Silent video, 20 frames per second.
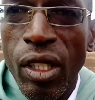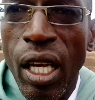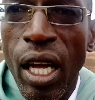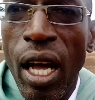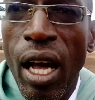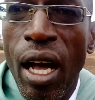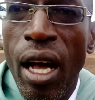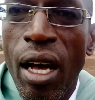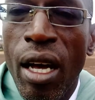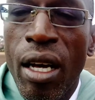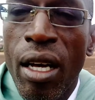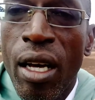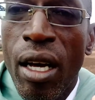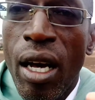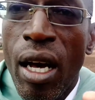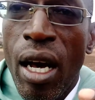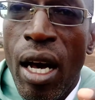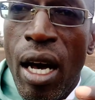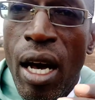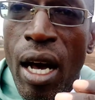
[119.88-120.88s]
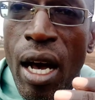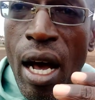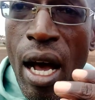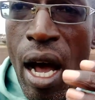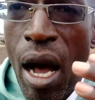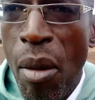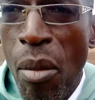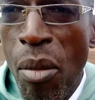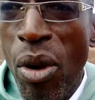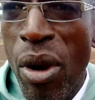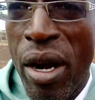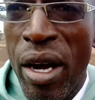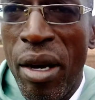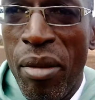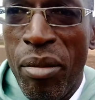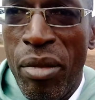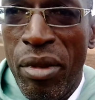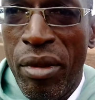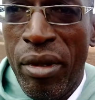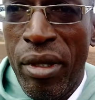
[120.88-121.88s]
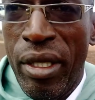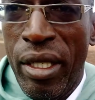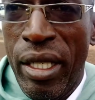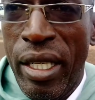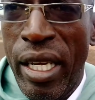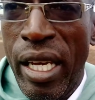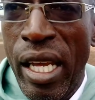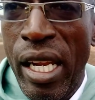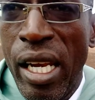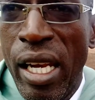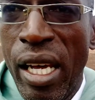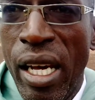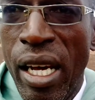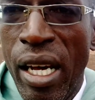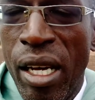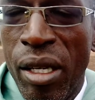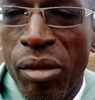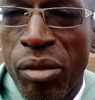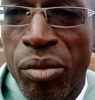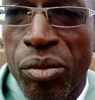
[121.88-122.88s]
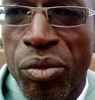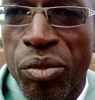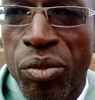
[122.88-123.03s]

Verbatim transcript: uh, Abraham. And uh,